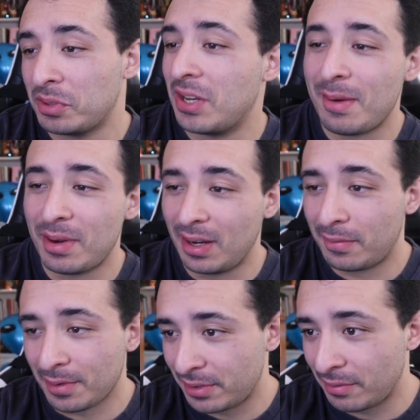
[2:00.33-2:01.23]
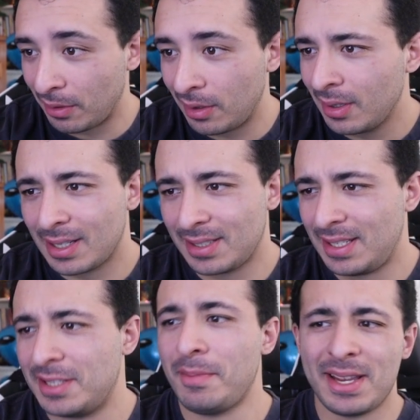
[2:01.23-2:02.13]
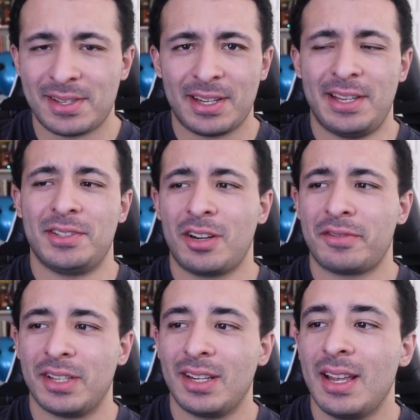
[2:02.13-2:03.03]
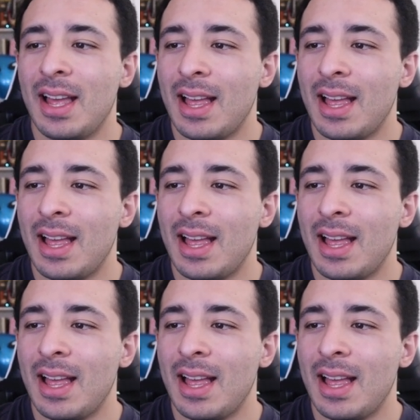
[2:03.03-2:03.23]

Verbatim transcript: was nominated, first of all, because he's amazing. He deserves it.